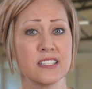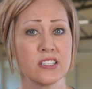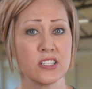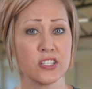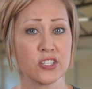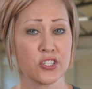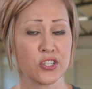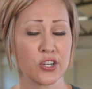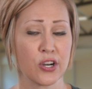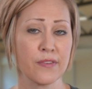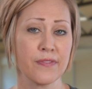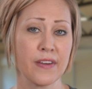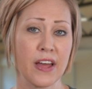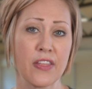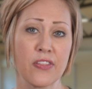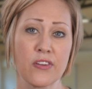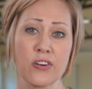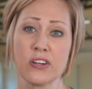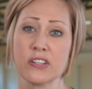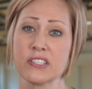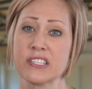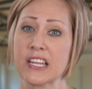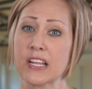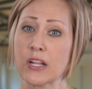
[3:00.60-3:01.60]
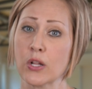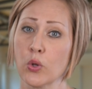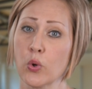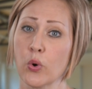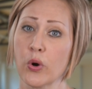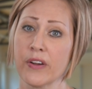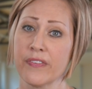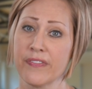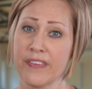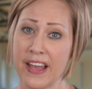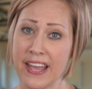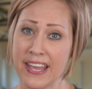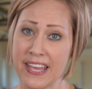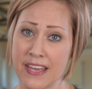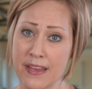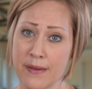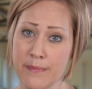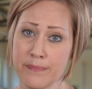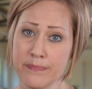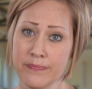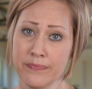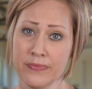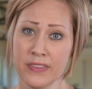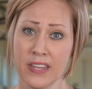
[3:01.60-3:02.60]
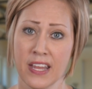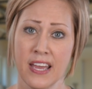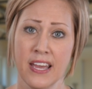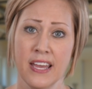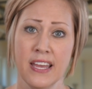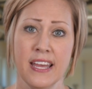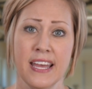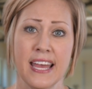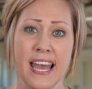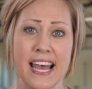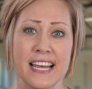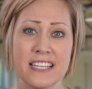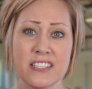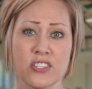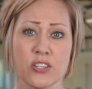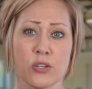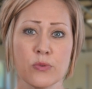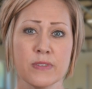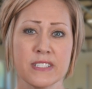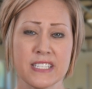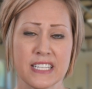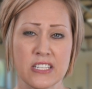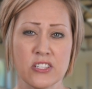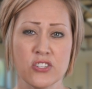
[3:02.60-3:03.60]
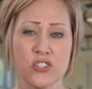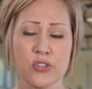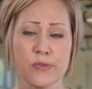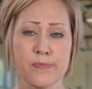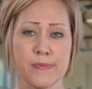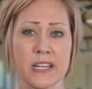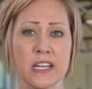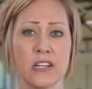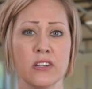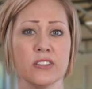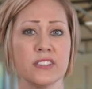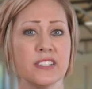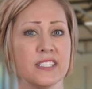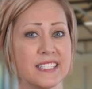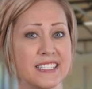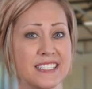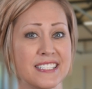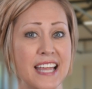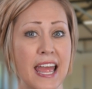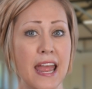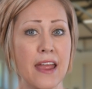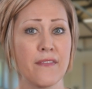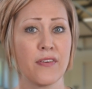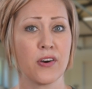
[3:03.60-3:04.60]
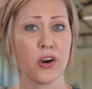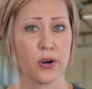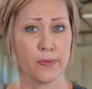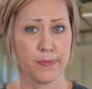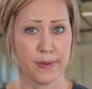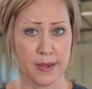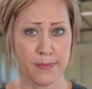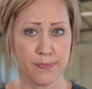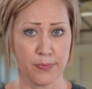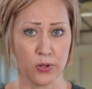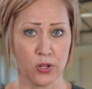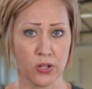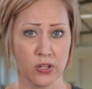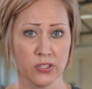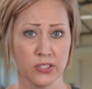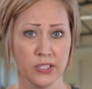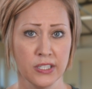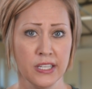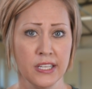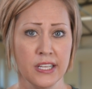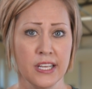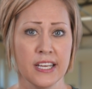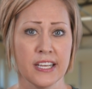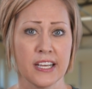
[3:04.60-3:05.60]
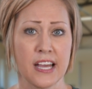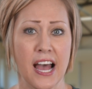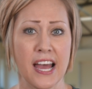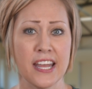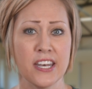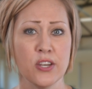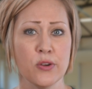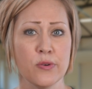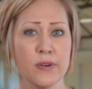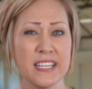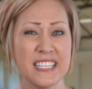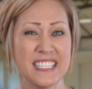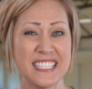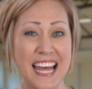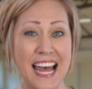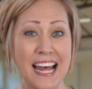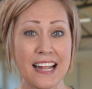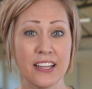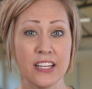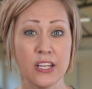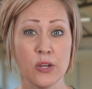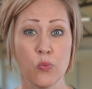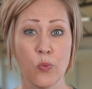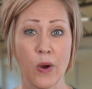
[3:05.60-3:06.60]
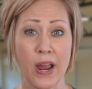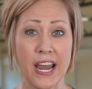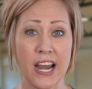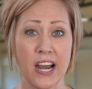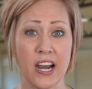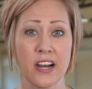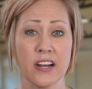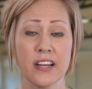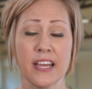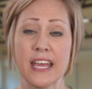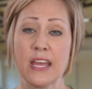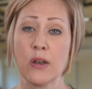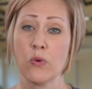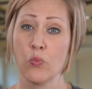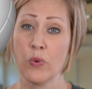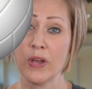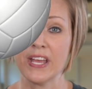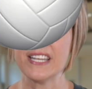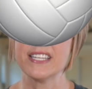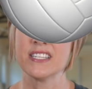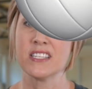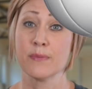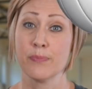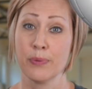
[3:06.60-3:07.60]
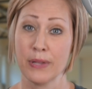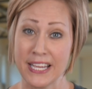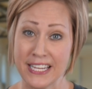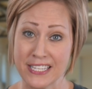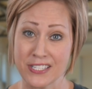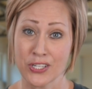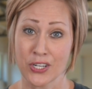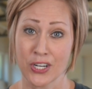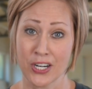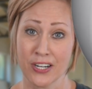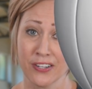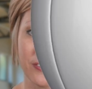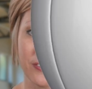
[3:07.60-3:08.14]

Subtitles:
to serve others and glorify Him. Esther was instrumental to save her people. God knew exactly where and when to place her.